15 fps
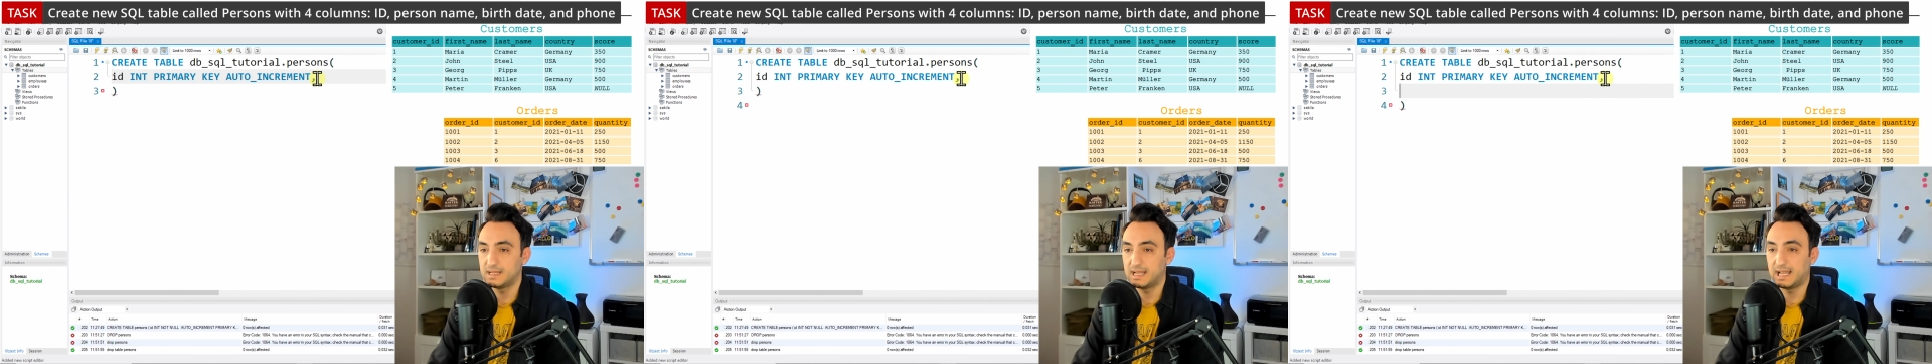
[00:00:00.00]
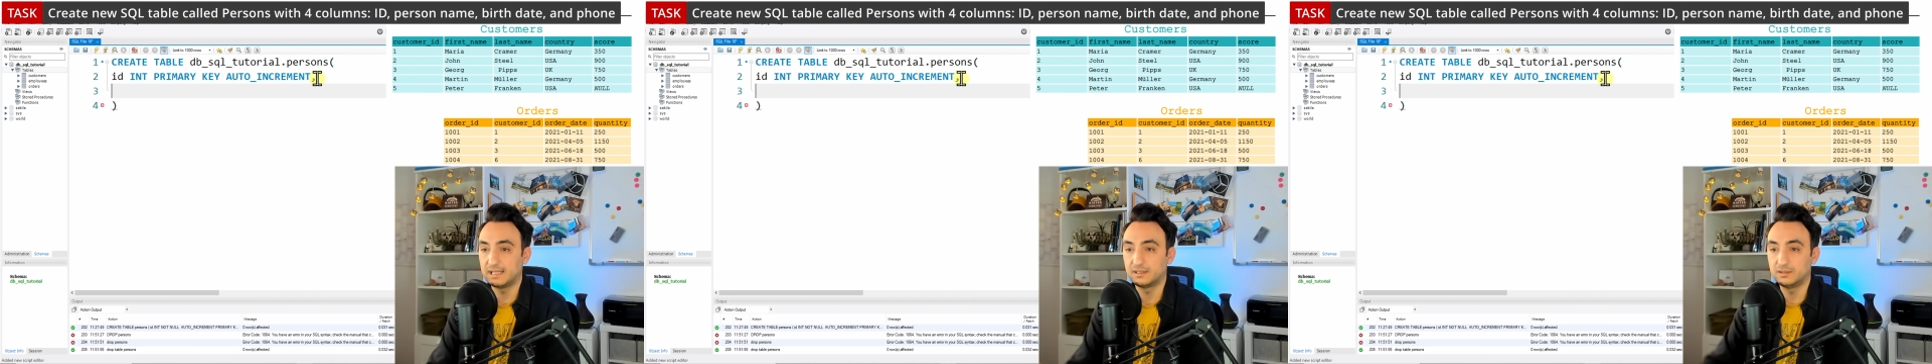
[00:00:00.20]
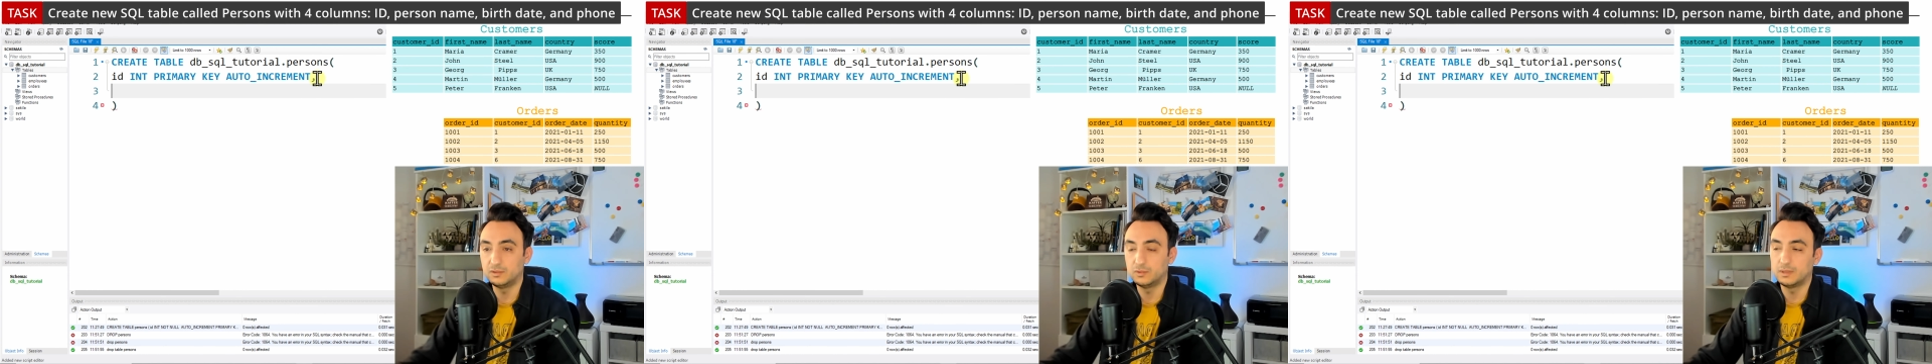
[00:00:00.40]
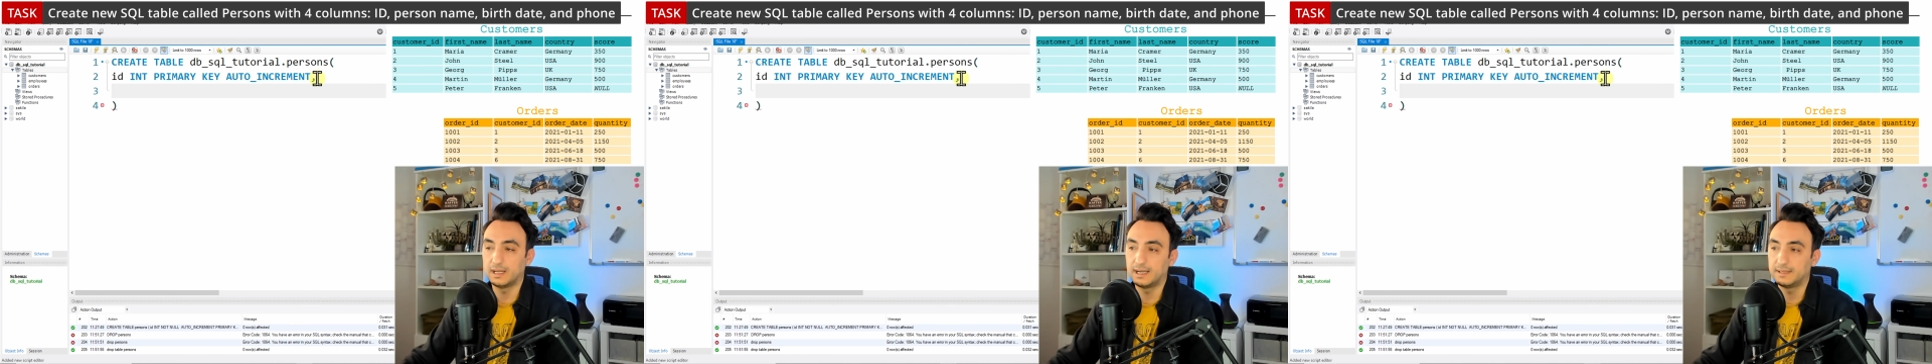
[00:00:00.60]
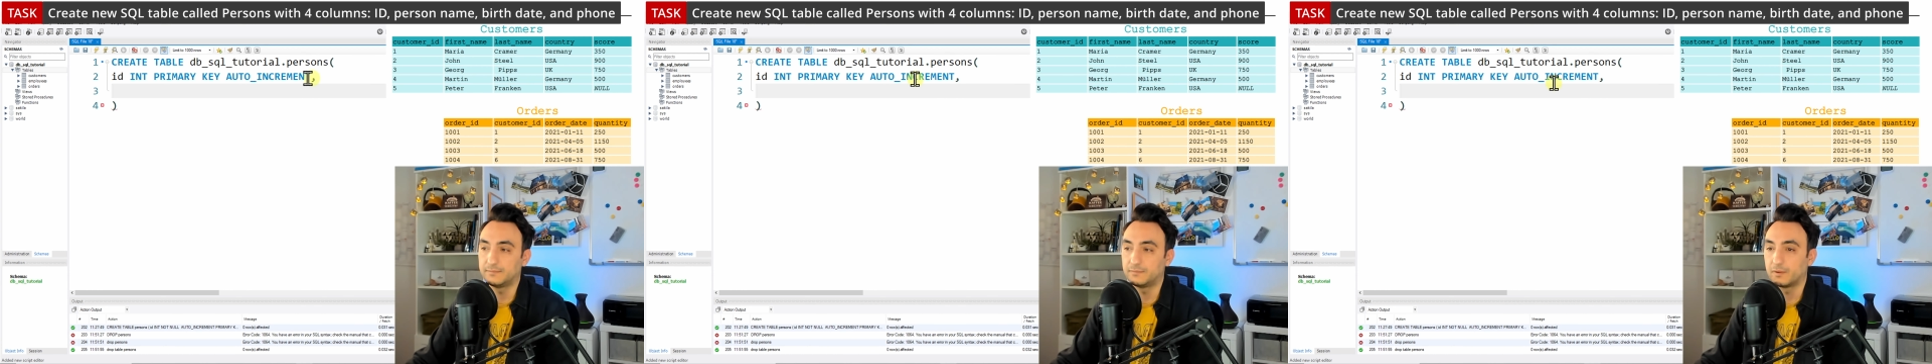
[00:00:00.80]
and a new
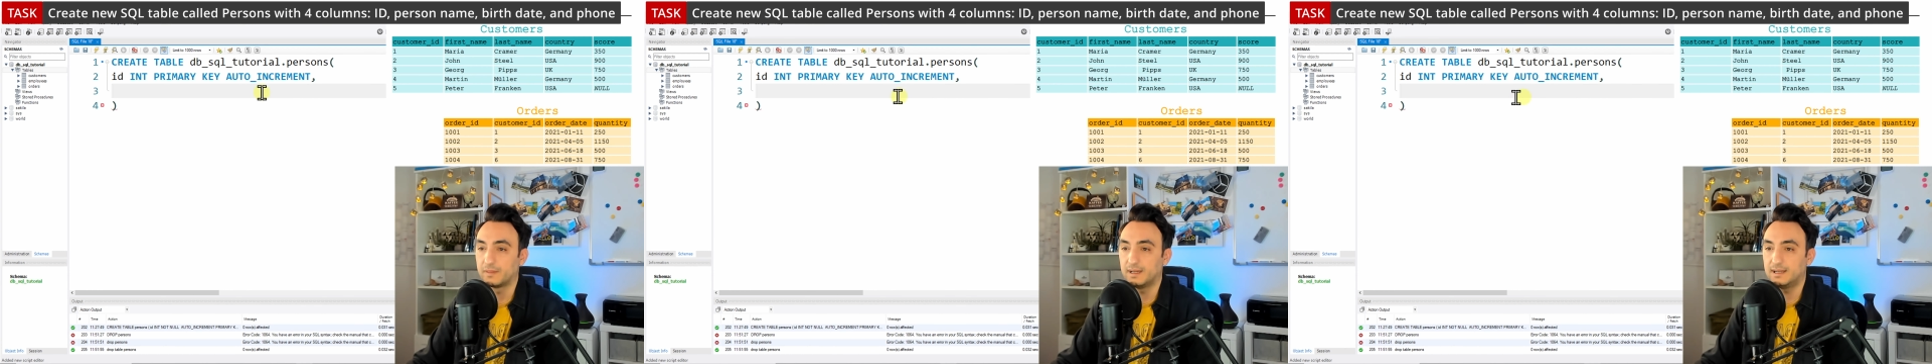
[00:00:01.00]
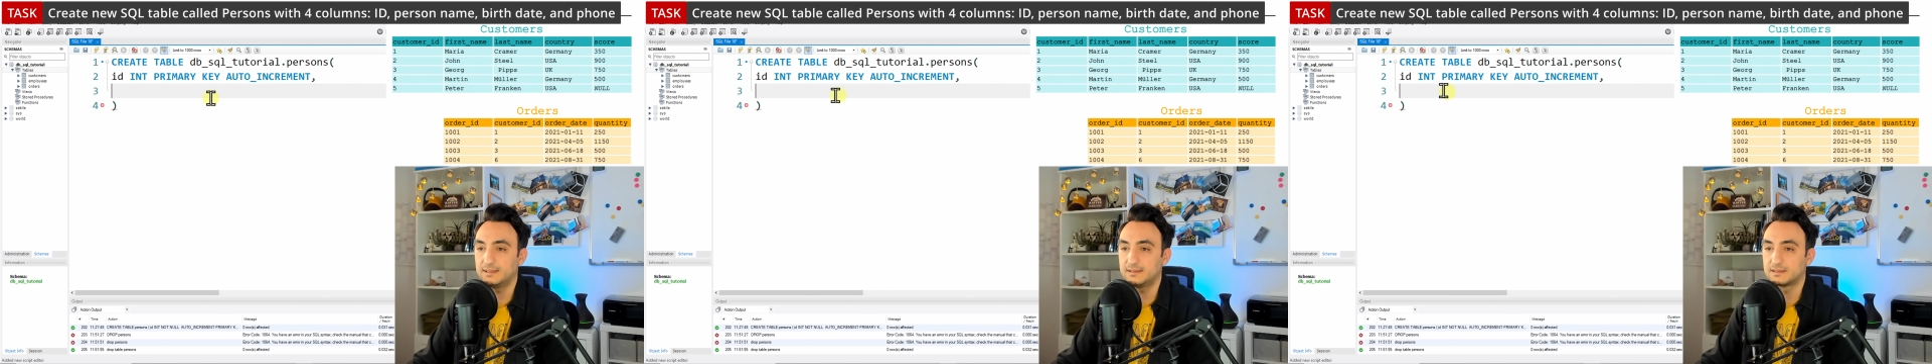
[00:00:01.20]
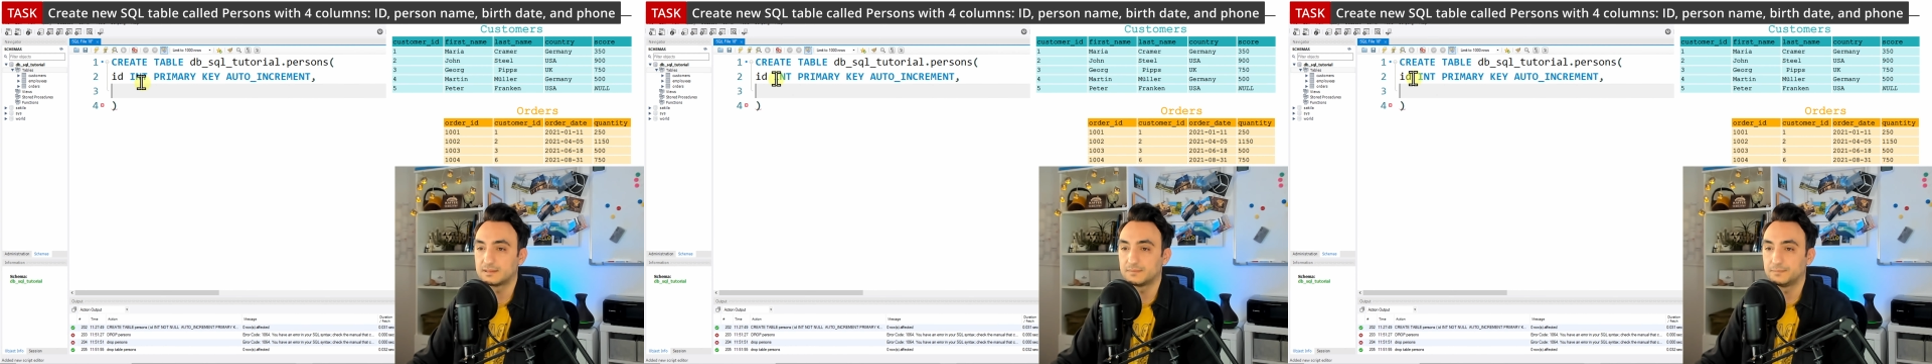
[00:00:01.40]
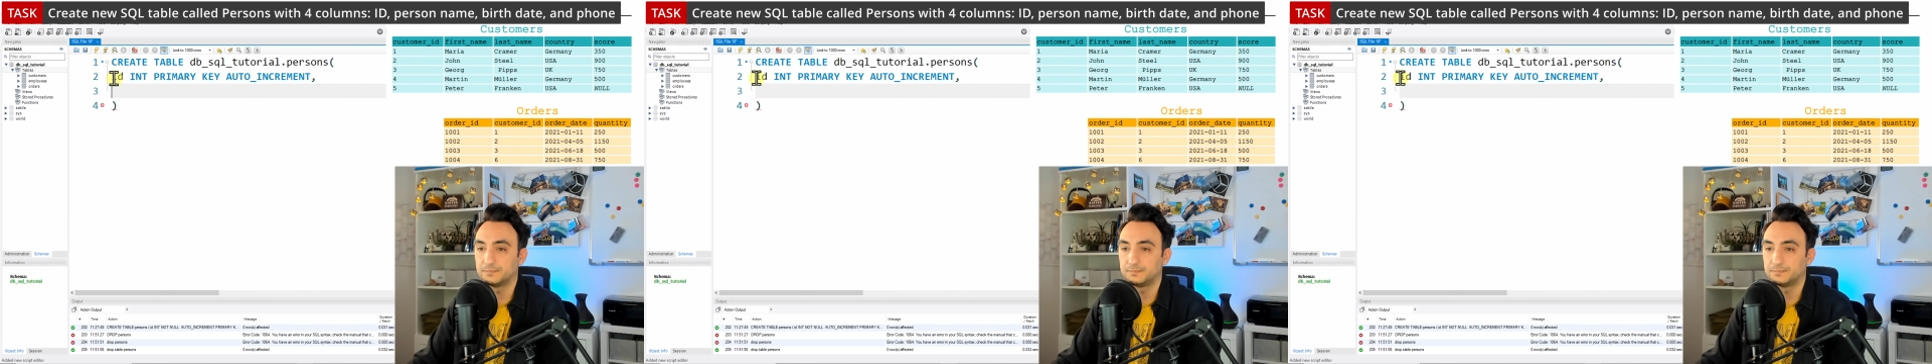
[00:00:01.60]
line for that.